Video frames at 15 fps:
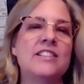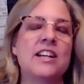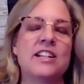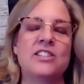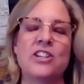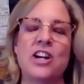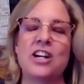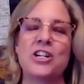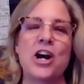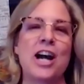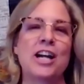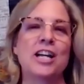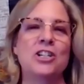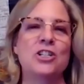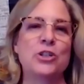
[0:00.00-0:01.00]
is gonna start
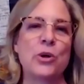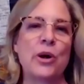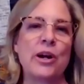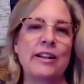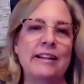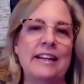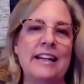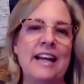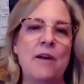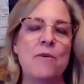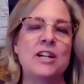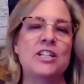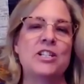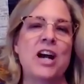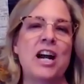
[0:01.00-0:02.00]
talking shortly. I
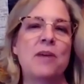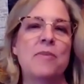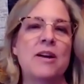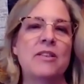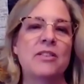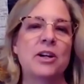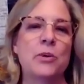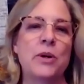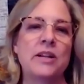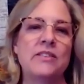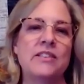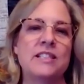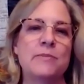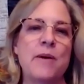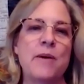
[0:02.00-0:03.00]
want to talk about the quilt
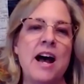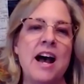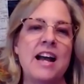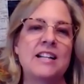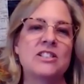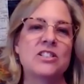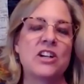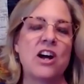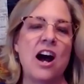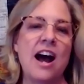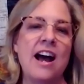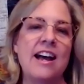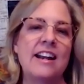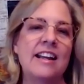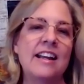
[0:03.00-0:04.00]
that's behind
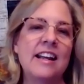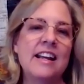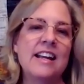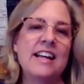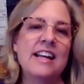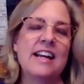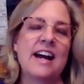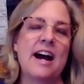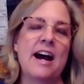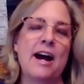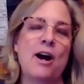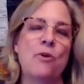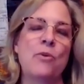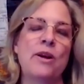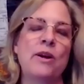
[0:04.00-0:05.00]
Scott.
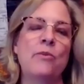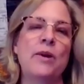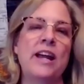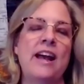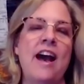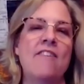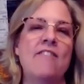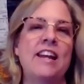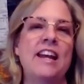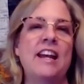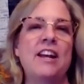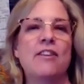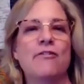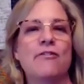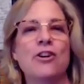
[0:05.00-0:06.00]
Uh, we, we have an
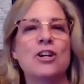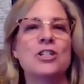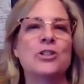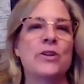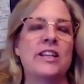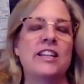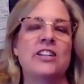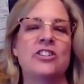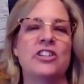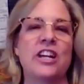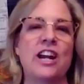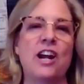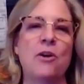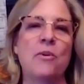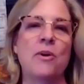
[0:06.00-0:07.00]
anniversary this
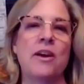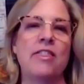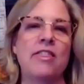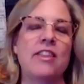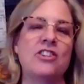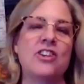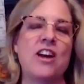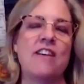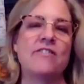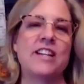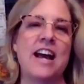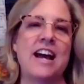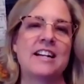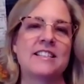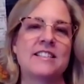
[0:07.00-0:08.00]
year with the
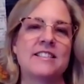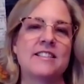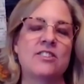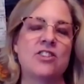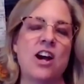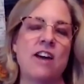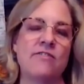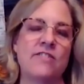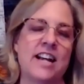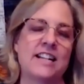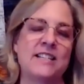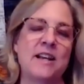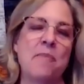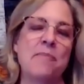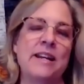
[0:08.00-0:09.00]
Jaftex, Jaff
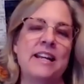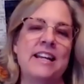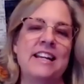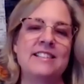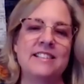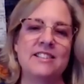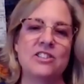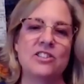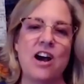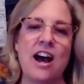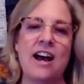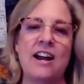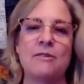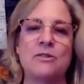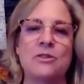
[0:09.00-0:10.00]
companies. And
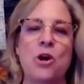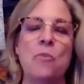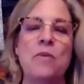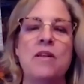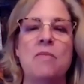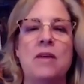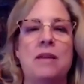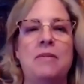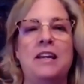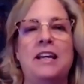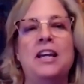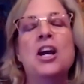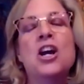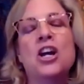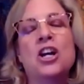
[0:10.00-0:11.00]
Scott, I was hoping that maybe